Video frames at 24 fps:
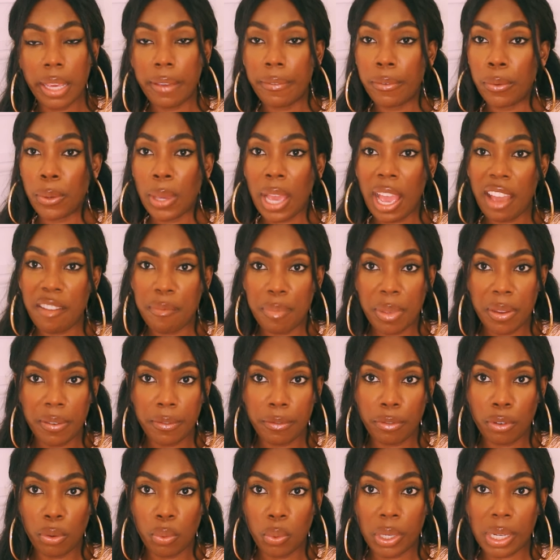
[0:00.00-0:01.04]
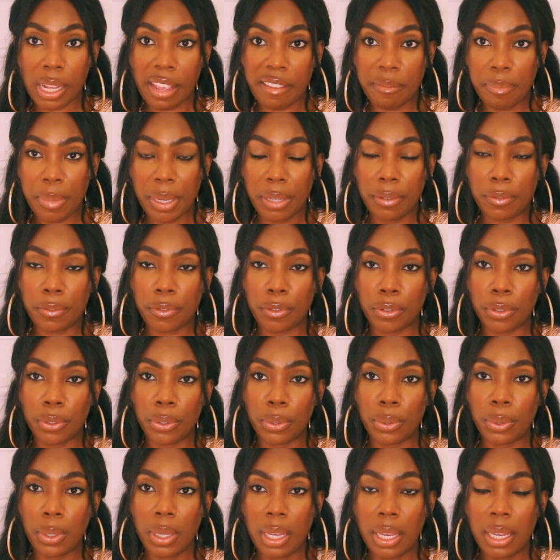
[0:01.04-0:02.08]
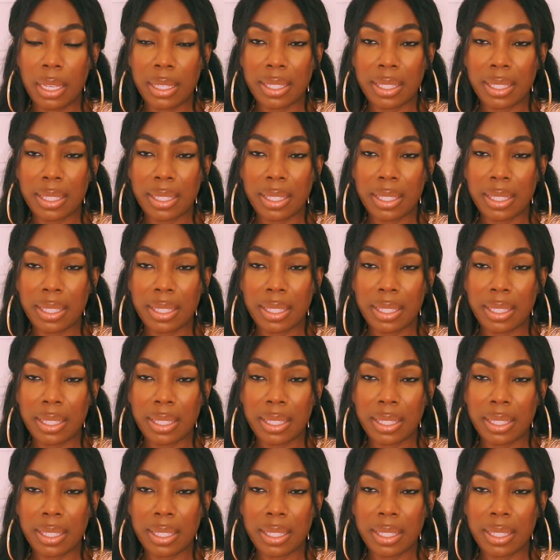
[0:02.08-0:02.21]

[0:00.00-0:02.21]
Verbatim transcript: if you have been through what I've been through.